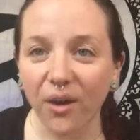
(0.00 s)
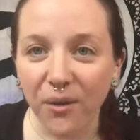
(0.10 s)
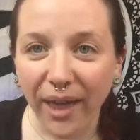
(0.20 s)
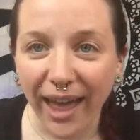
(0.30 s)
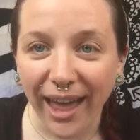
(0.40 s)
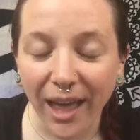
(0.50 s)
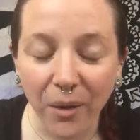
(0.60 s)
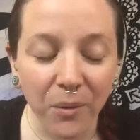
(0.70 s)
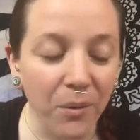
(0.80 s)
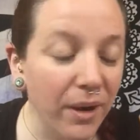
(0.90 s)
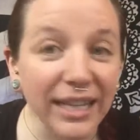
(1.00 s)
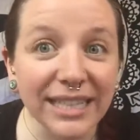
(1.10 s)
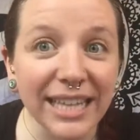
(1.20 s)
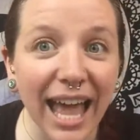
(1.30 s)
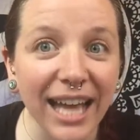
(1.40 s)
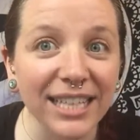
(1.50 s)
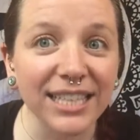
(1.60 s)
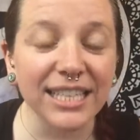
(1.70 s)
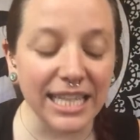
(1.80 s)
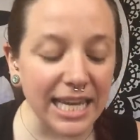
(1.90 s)
Okay, what is
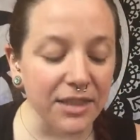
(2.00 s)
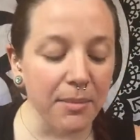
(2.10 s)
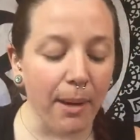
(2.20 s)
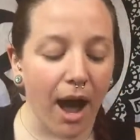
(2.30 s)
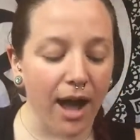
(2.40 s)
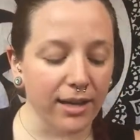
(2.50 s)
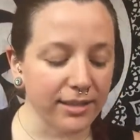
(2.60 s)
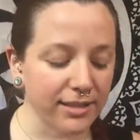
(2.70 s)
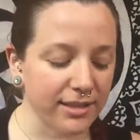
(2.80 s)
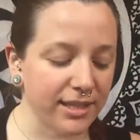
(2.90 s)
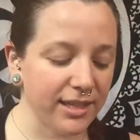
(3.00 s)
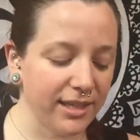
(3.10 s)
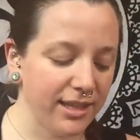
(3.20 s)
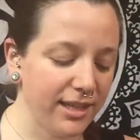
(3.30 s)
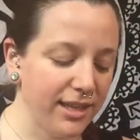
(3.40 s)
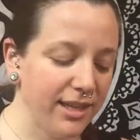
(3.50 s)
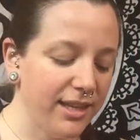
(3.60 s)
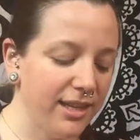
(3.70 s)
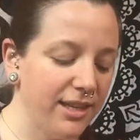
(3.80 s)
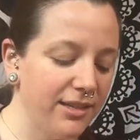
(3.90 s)
next in the box?
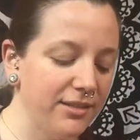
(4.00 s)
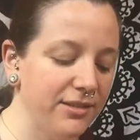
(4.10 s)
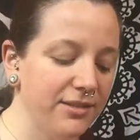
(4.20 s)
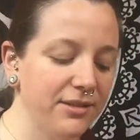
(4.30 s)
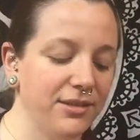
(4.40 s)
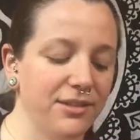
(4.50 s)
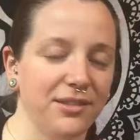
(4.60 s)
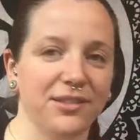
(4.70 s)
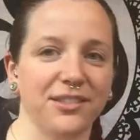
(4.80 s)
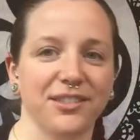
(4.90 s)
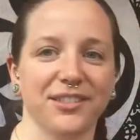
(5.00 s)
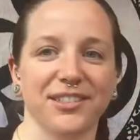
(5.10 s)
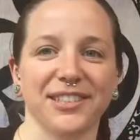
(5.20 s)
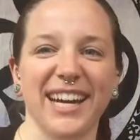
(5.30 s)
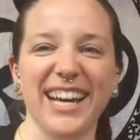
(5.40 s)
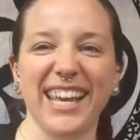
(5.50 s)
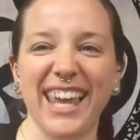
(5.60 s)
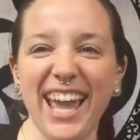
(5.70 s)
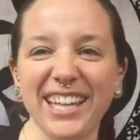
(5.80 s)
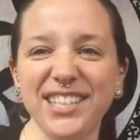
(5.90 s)
Ooh, a
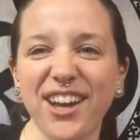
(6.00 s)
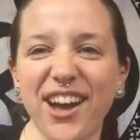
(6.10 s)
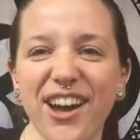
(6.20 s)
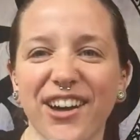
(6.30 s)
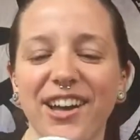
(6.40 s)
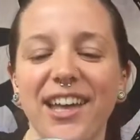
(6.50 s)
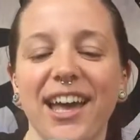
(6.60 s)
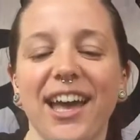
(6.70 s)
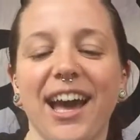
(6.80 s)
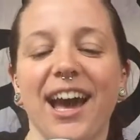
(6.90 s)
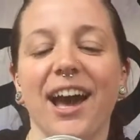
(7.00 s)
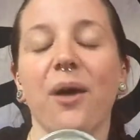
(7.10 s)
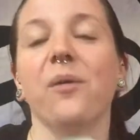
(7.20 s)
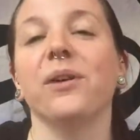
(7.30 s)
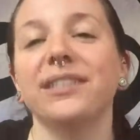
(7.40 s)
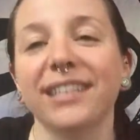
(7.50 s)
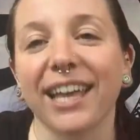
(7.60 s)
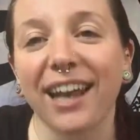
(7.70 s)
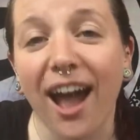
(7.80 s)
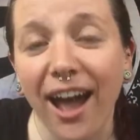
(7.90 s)
candle. Once
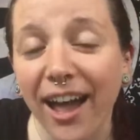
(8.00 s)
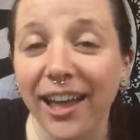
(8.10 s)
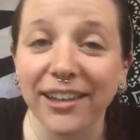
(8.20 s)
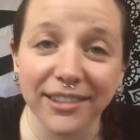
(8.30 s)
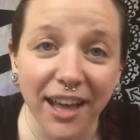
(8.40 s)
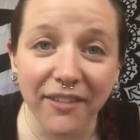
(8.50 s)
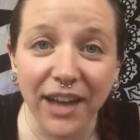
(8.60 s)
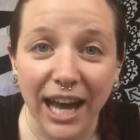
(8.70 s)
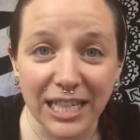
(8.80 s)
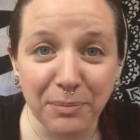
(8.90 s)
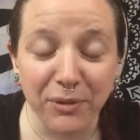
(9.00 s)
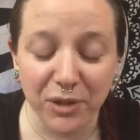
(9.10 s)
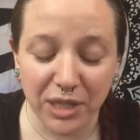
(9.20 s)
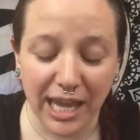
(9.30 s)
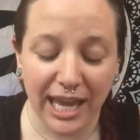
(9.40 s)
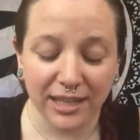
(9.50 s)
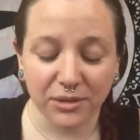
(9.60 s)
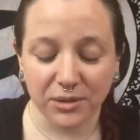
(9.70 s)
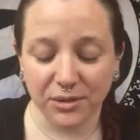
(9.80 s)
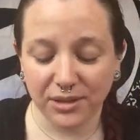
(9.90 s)
again, I love Goddess Provision
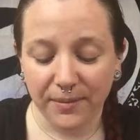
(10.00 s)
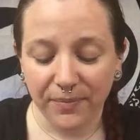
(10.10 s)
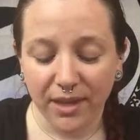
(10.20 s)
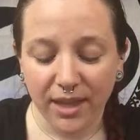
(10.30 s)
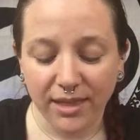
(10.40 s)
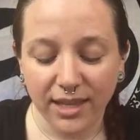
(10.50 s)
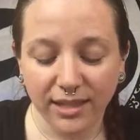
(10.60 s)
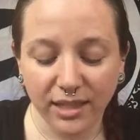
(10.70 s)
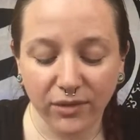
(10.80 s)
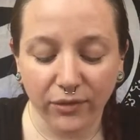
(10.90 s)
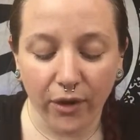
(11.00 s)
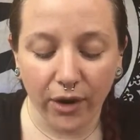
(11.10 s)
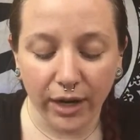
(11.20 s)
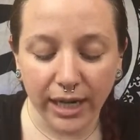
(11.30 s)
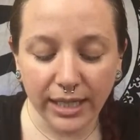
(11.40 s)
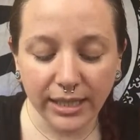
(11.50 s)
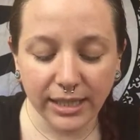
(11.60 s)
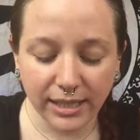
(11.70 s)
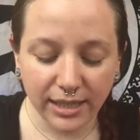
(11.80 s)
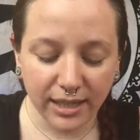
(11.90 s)
candles. This is
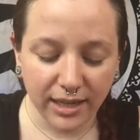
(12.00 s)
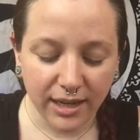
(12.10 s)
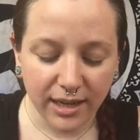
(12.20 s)
Forest